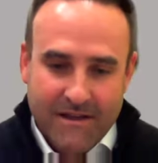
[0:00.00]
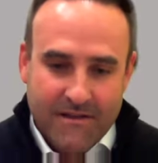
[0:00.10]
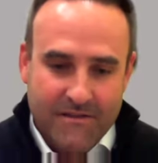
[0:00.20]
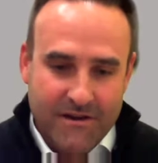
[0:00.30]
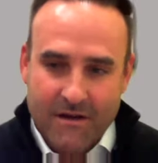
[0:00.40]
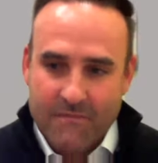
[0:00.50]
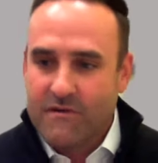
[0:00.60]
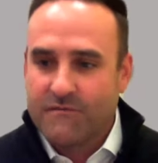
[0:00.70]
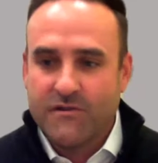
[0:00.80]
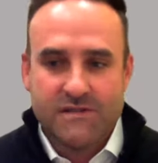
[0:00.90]
the
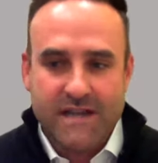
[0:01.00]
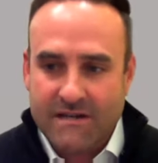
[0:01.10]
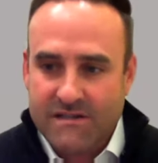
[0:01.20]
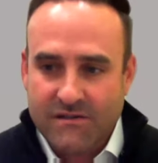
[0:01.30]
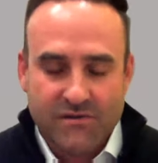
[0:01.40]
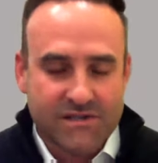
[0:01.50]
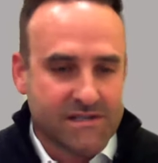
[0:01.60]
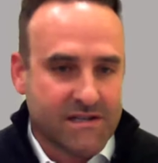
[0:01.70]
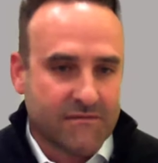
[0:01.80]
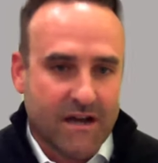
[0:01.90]
number of new tech
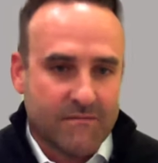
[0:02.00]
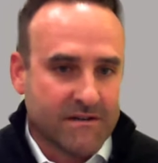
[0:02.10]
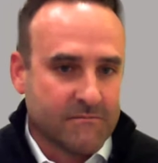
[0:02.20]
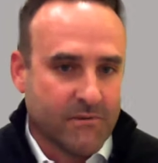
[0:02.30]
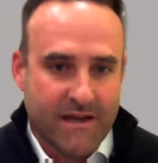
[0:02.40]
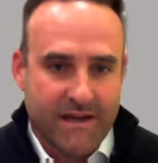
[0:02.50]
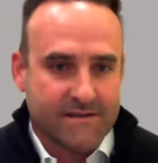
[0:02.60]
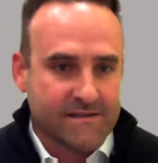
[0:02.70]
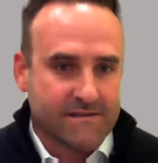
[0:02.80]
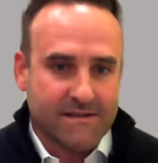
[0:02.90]
solutions that have come into play
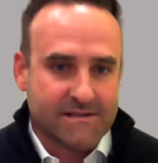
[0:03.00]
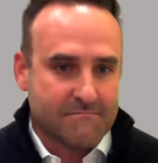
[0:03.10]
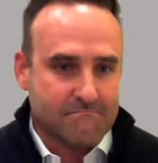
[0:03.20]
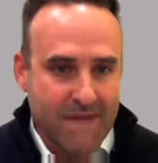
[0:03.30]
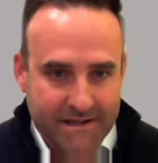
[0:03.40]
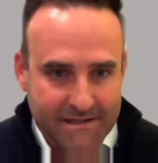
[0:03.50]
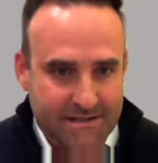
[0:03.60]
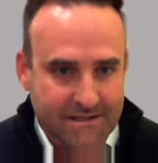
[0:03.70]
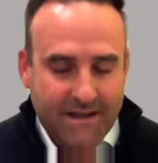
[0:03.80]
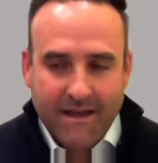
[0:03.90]
is
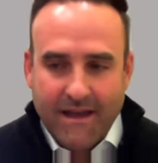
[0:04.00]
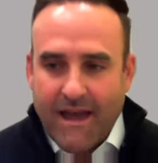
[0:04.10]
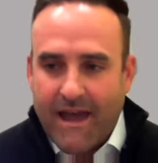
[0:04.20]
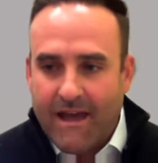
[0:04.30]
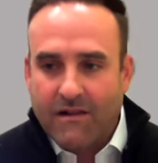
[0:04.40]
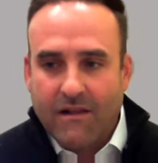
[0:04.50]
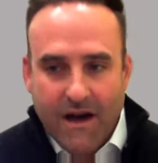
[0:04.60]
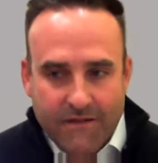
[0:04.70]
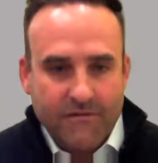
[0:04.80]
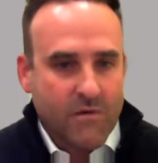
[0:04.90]
immense. And a
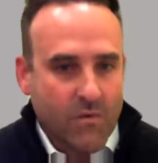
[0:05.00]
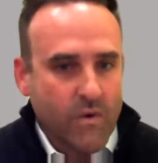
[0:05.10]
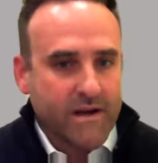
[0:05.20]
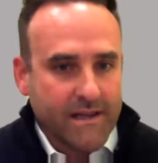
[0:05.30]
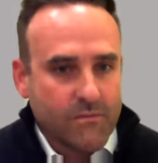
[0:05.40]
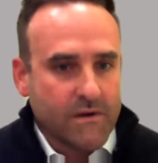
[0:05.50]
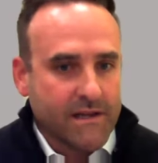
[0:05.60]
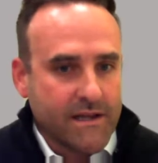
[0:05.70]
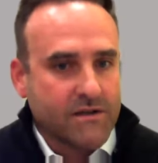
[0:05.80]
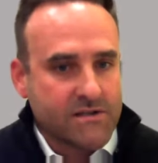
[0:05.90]
lot of them are really,
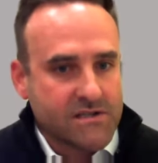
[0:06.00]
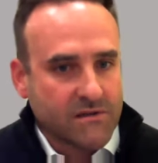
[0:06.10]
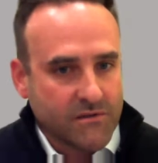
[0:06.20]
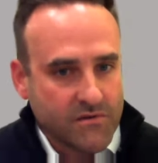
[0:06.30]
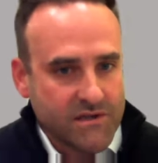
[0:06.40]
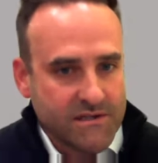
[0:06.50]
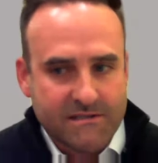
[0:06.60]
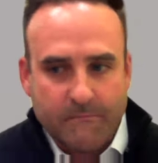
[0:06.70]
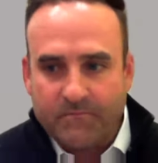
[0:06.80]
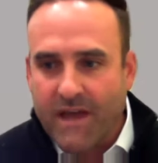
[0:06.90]
really good
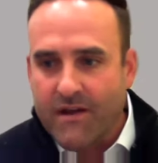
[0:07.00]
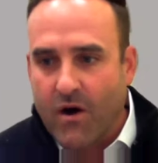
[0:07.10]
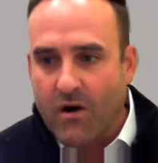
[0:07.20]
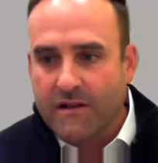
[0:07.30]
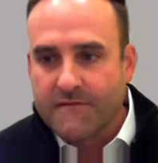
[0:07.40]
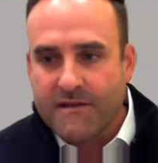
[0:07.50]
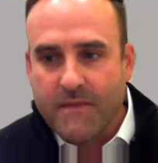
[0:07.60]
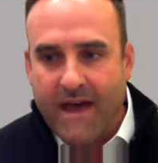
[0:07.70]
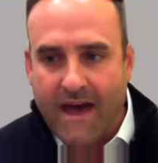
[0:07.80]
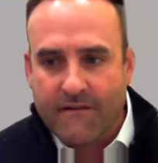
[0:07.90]
solutions, and all of them
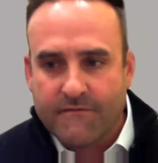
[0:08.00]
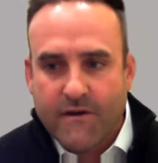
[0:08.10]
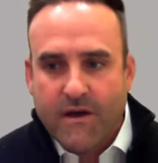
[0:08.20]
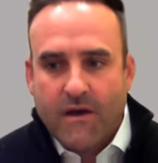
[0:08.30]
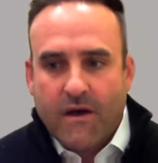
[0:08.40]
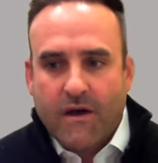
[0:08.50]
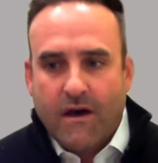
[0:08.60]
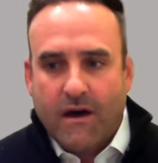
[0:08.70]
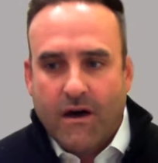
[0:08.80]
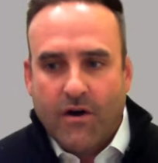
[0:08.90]
have
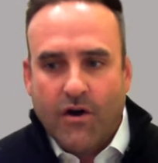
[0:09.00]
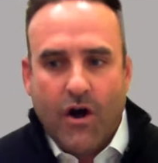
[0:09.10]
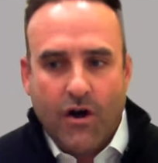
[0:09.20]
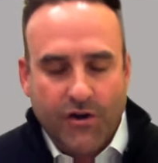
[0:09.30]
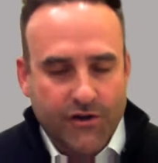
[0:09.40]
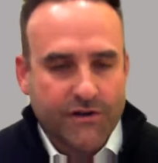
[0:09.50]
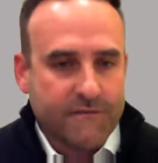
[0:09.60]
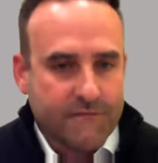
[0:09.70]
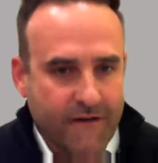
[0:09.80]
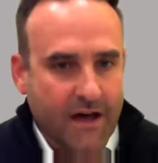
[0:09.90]
a
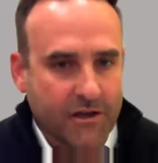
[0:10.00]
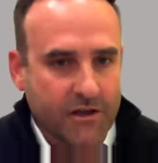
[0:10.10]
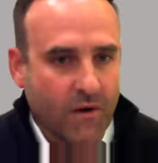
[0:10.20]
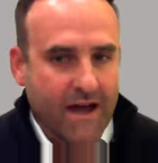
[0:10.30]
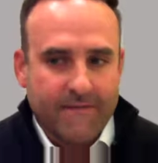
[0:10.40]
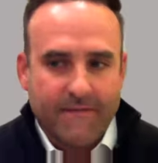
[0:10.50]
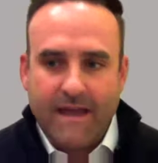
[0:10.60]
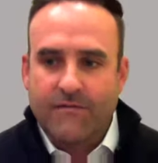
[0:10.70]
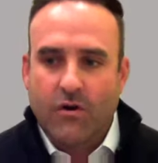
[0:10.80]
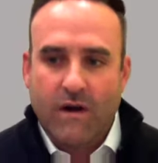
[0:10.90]
good value add. They
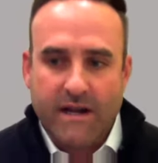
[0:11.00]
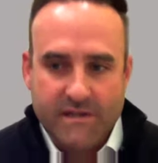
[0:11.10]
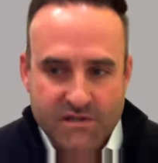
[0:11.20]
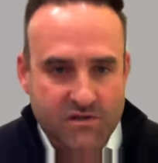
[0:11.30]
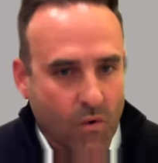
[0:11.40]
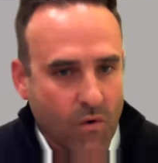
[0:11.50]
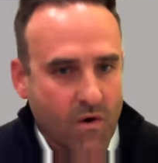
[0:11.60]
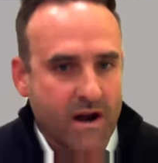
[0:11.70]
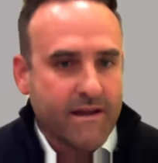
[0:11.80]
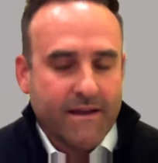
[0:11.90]
have a great
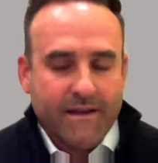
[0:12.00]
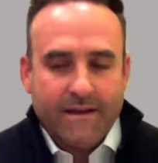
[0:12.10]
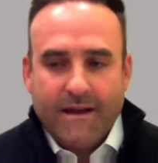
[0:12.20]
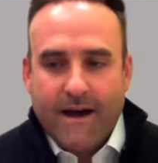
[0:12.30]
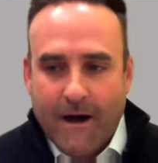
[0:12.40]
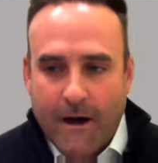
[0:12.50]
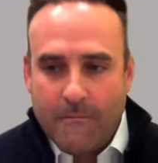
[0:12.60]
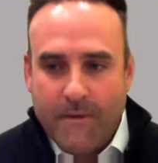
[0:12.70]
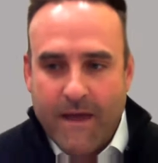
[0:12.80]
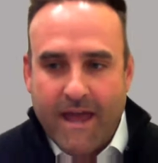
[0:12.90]
story.
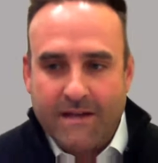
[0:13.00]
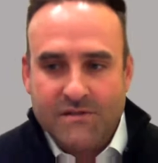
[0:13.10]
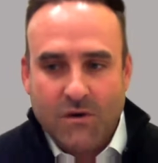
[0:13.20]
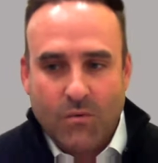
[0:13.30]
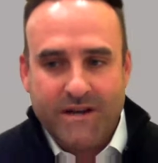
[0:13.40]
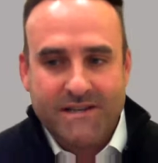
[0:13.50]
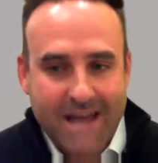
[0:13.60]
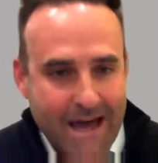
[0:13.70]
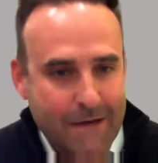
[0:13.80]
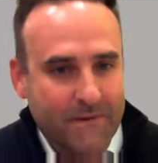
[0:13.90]
And so what has
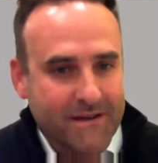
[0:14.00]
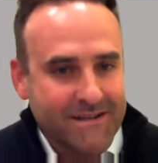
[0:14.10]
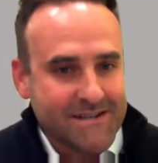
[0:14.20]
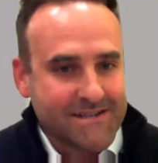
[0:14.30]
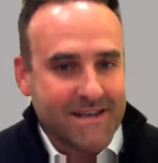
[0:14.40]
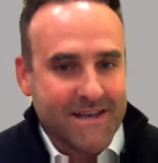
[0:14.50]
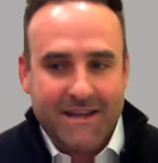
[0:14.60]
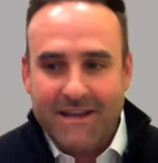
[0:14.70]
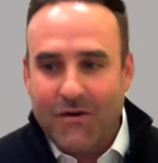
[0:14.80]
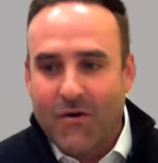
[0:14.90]
happened is
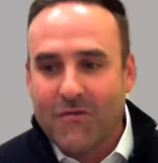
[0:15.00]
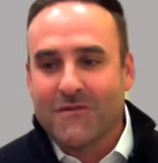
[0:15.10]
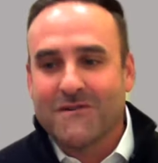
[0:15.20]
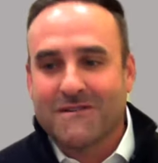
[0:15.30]
that over